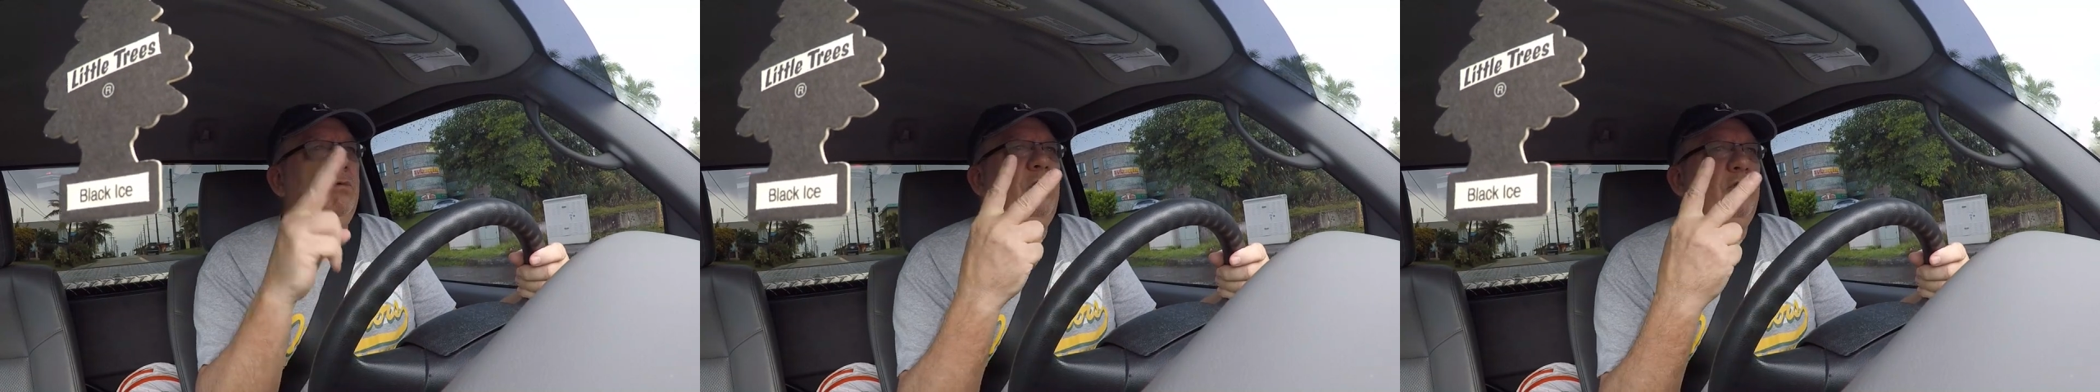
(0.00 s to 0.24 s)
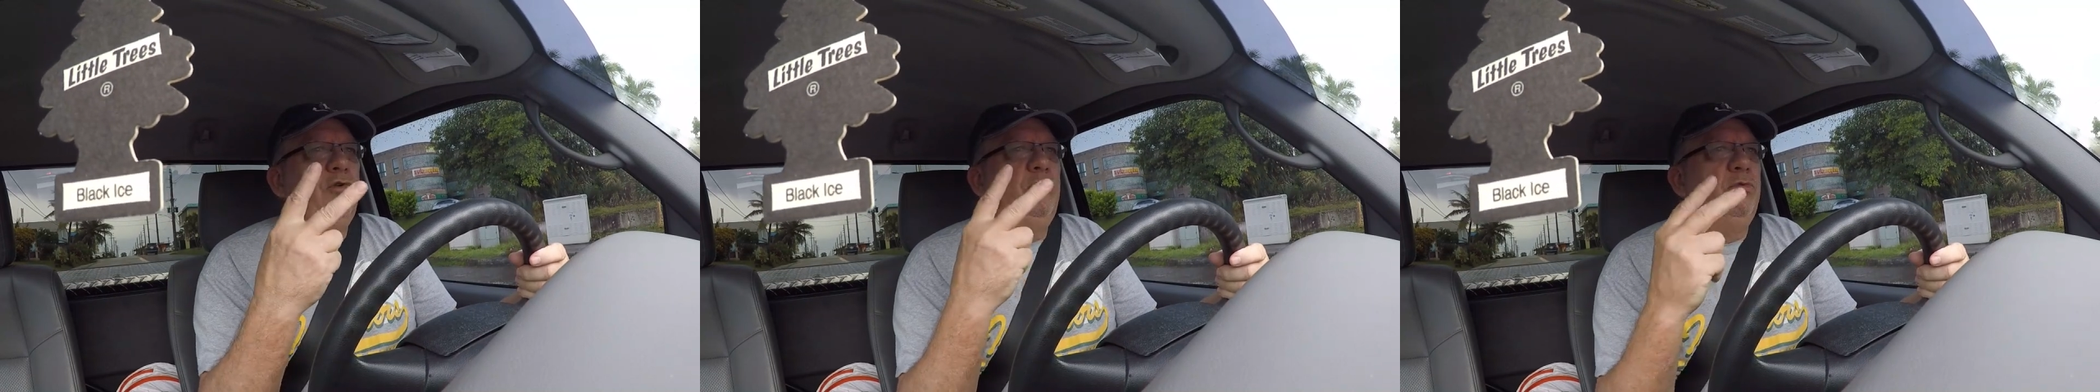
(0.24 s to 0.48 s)

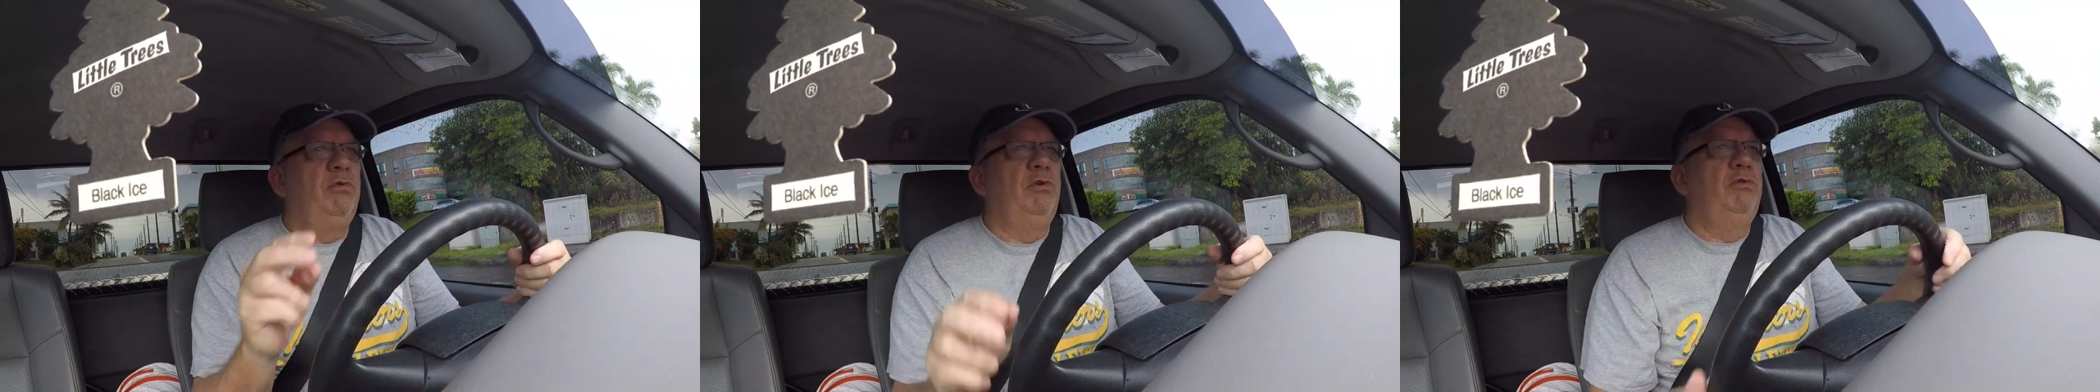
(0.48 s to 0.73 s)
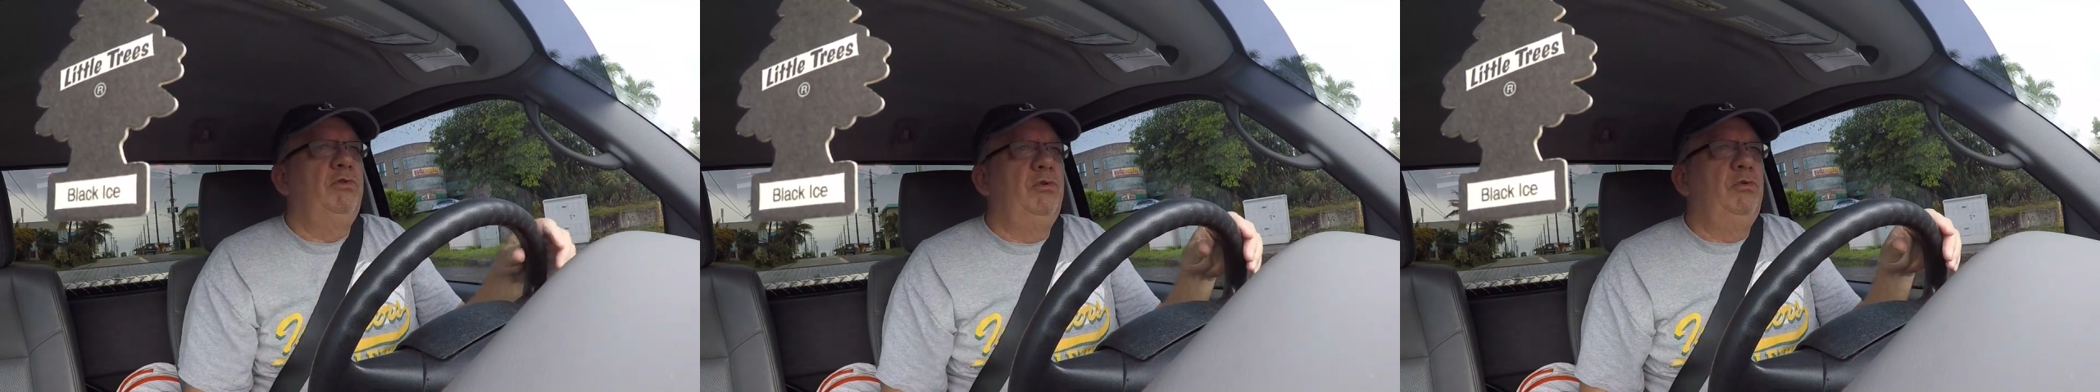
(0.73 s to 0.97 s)
in two
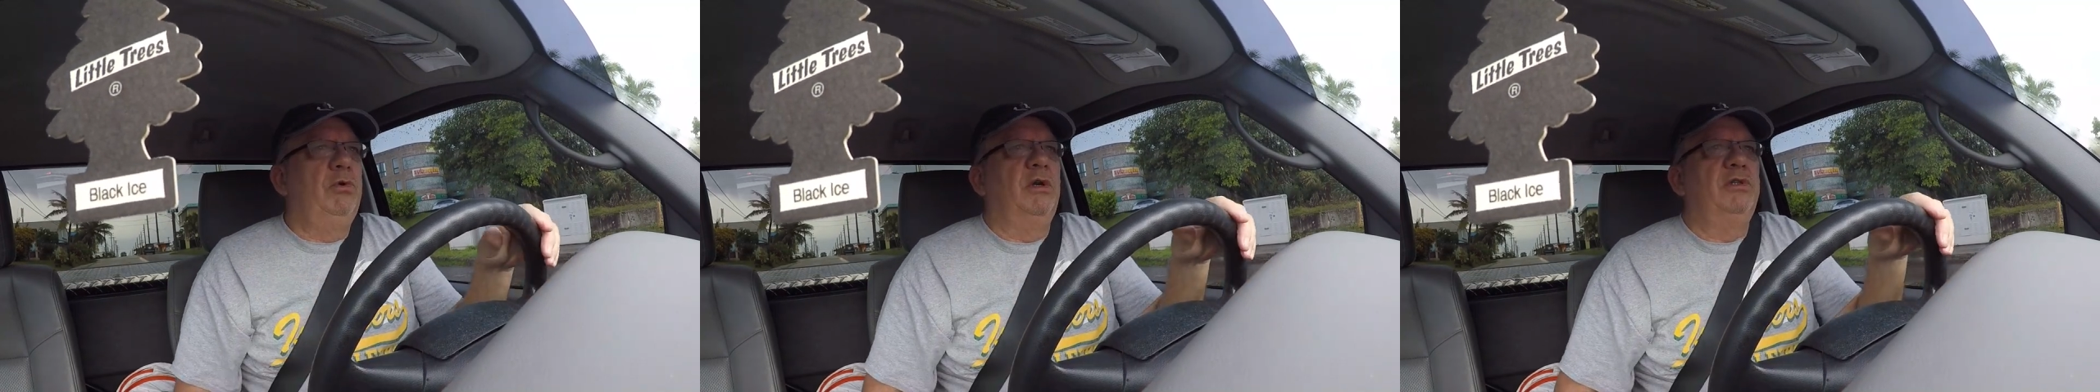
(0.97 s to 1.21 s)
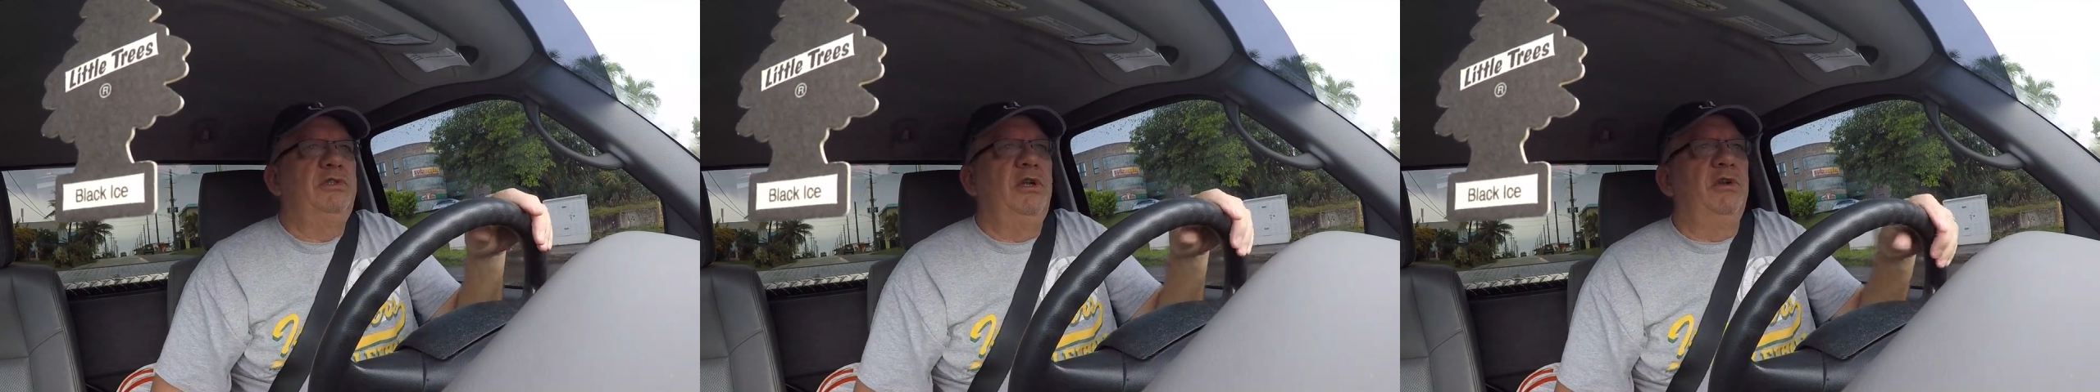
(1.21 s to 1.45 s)
two uh,
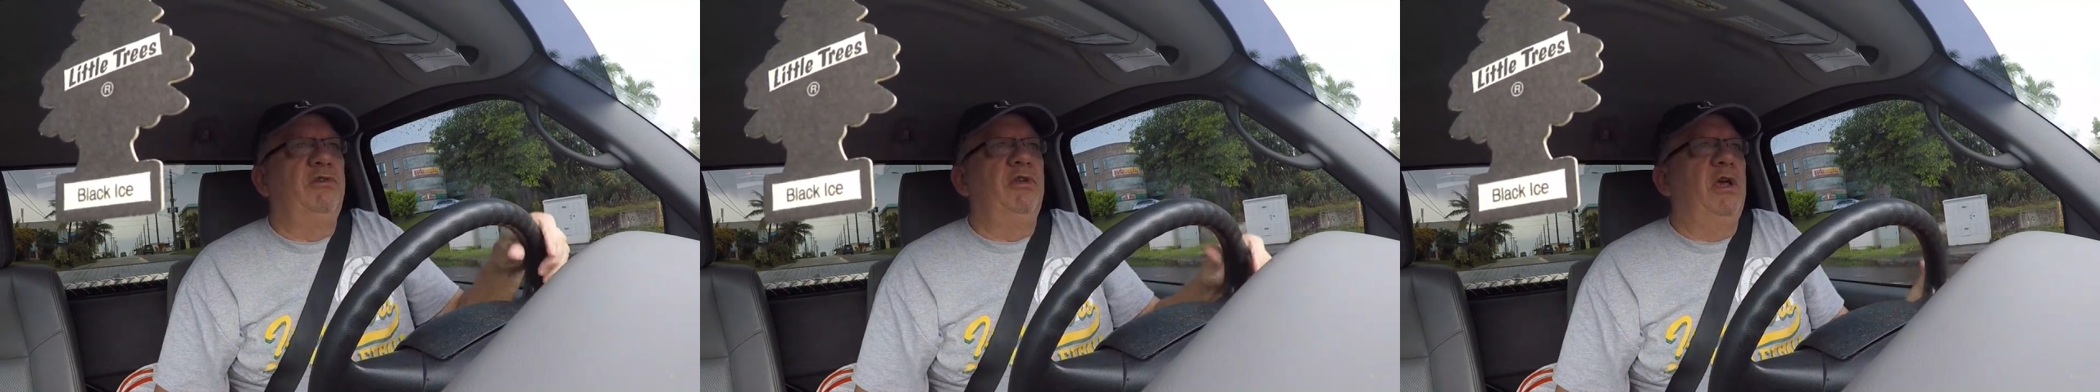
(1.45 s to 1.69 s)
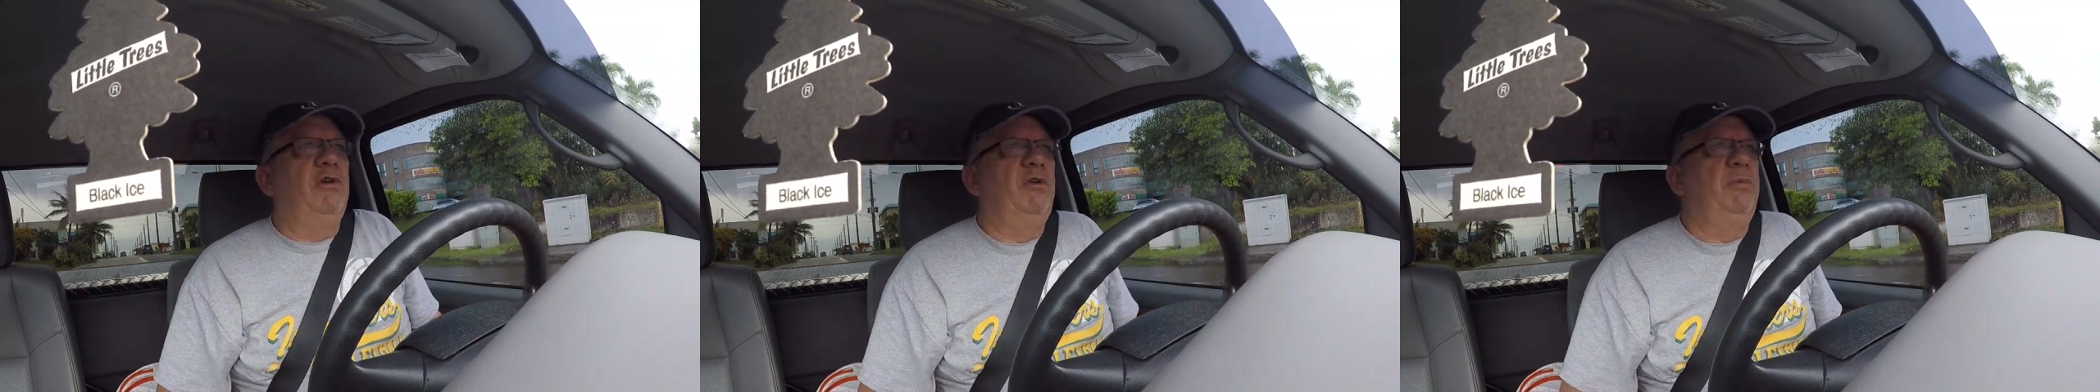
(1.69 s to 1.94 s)
stints
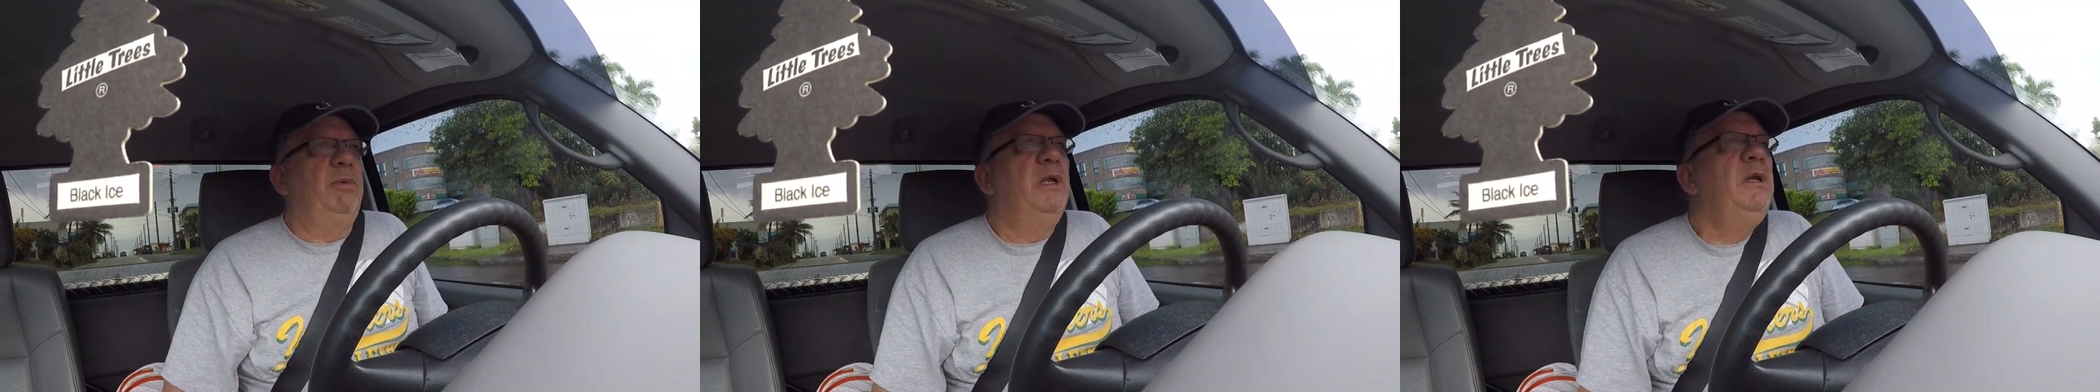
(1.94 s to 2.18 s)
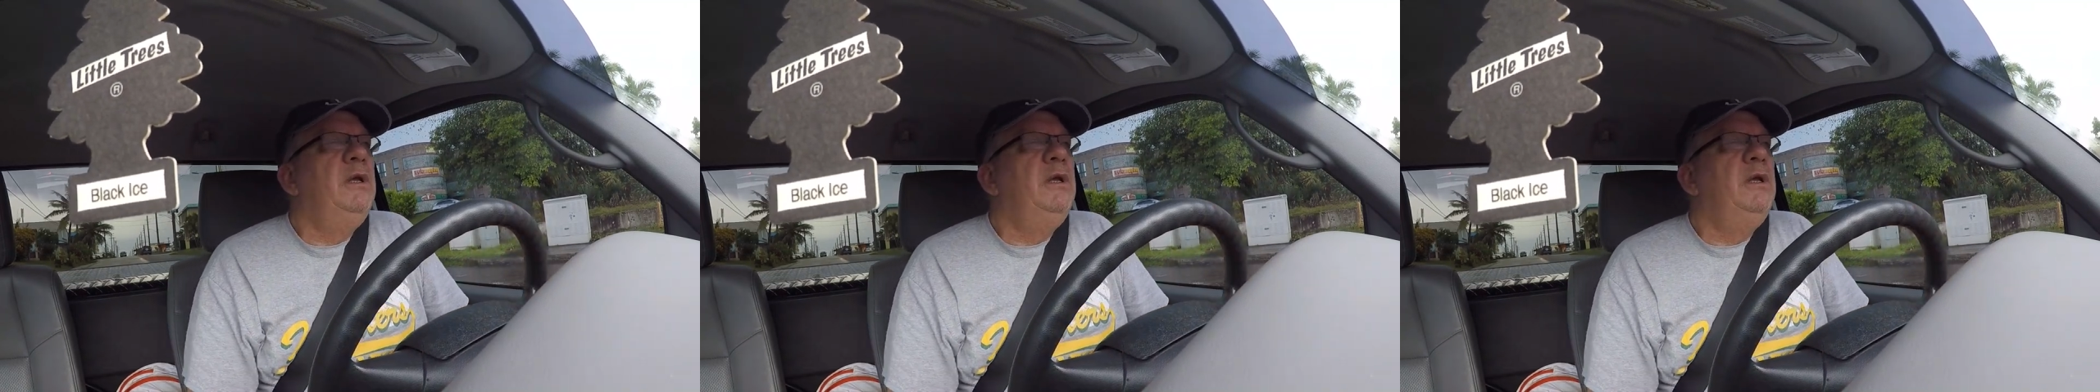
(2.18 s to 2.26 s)
actually. But